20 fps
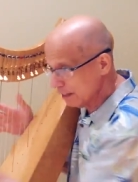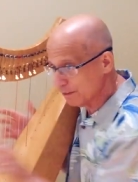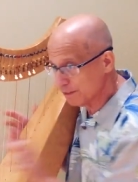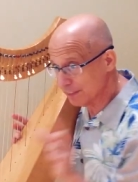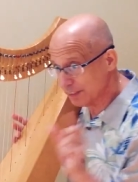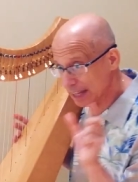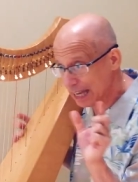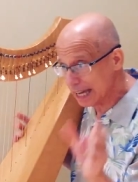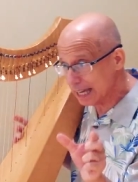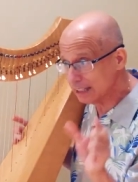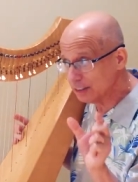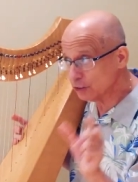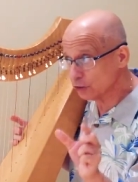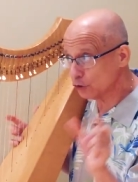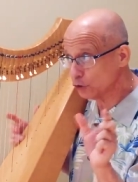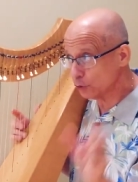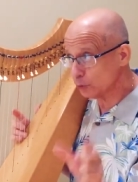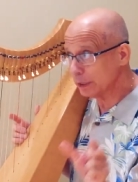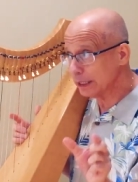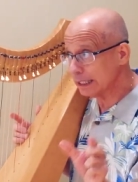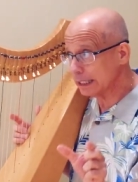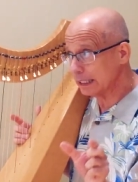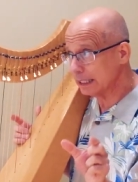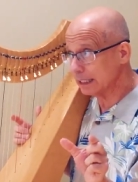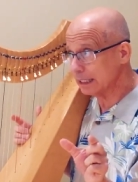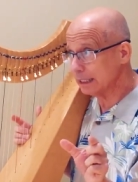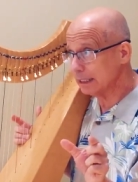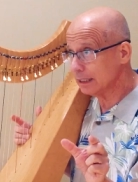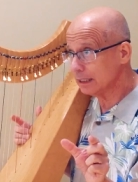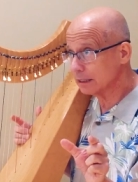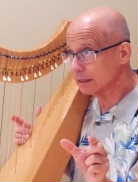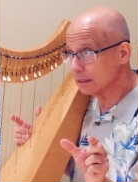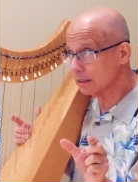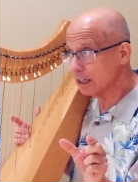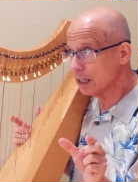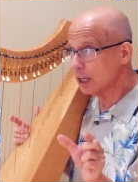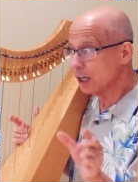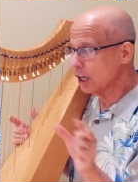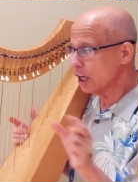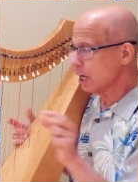if that's tricky,
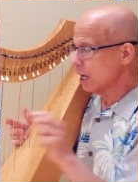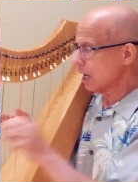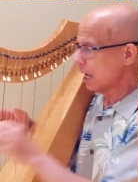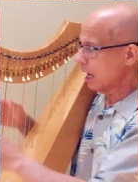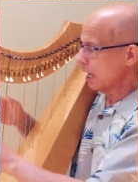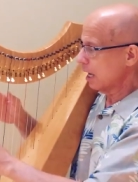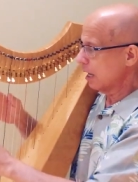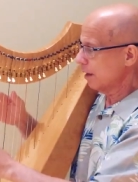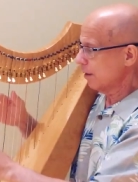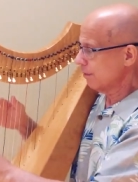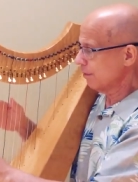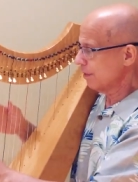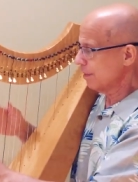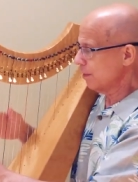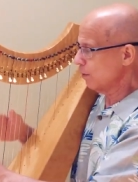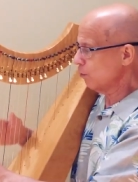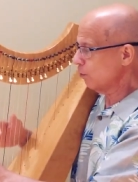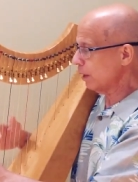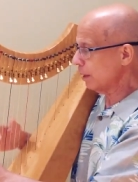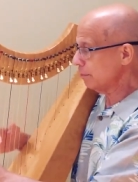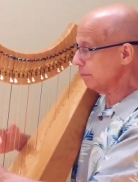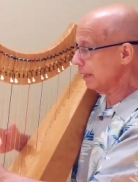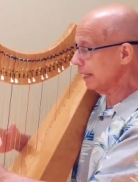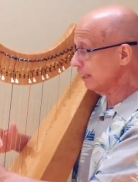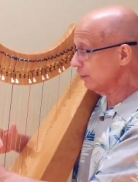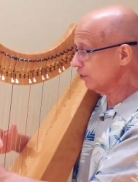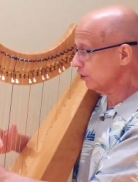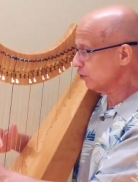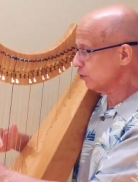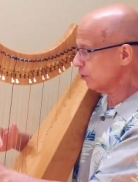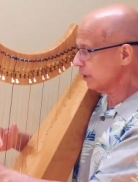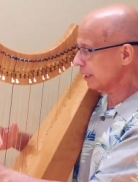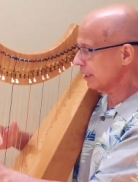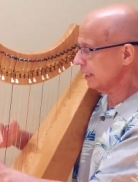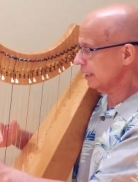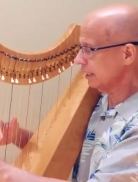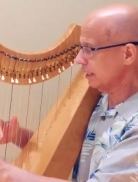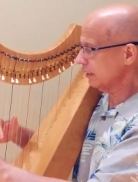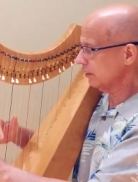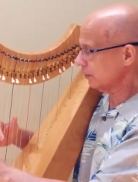what makes it
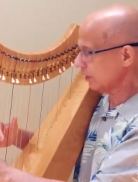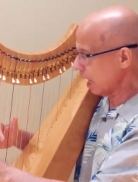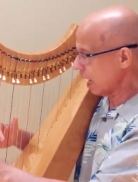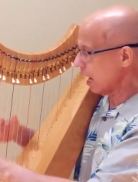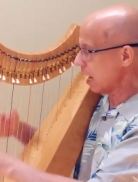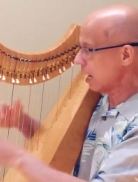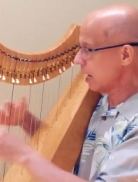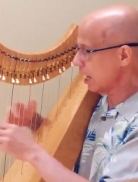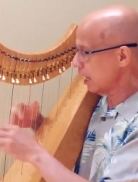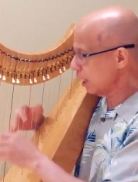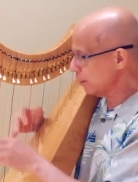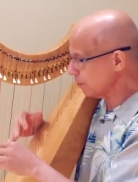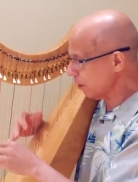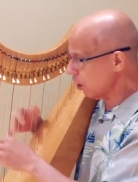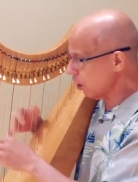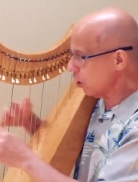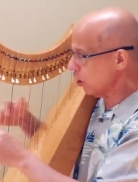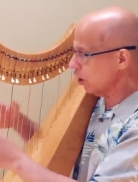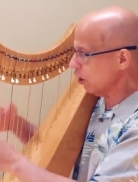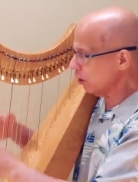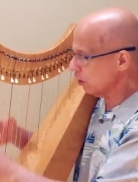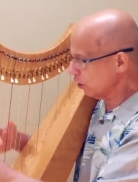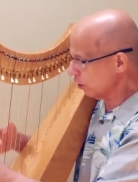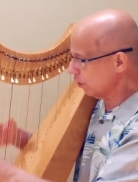tricky is I'm all